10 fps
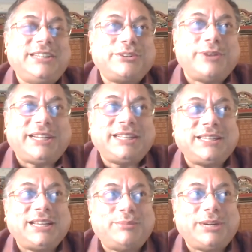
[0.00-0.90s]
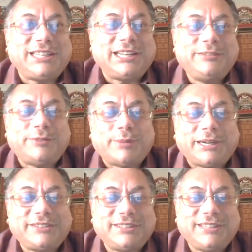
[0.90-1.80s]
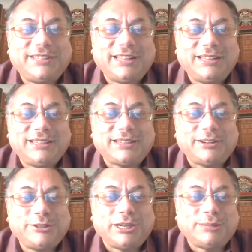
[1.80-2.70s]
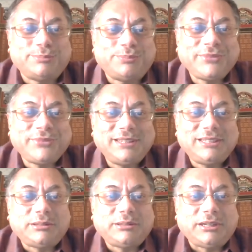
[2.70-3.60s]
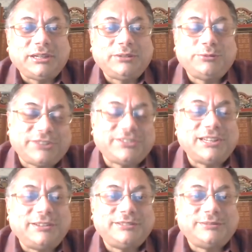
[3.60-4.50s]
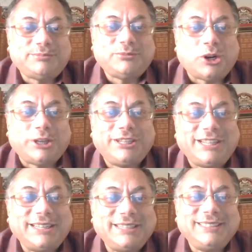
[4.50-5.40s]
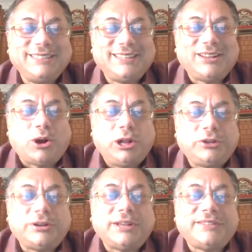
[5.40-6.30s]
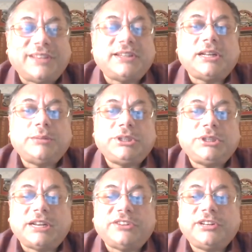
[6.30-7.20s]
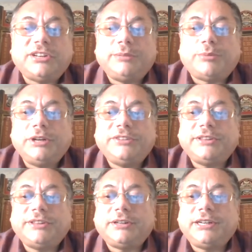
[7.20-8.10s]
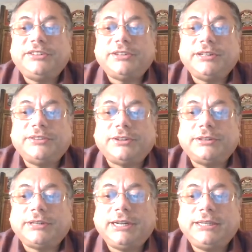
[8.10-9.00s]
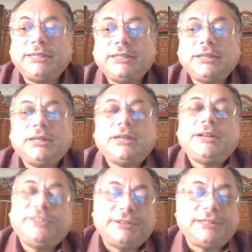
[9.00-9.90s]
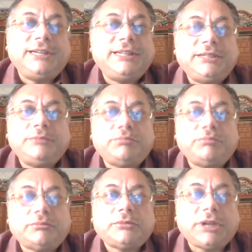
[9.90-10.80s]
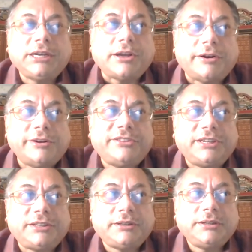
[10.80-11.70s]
integrating medical informatics in the curriculum. We are still not there. Although, as I said, I mean, the National Health Policy third edition is certainly encouraged it.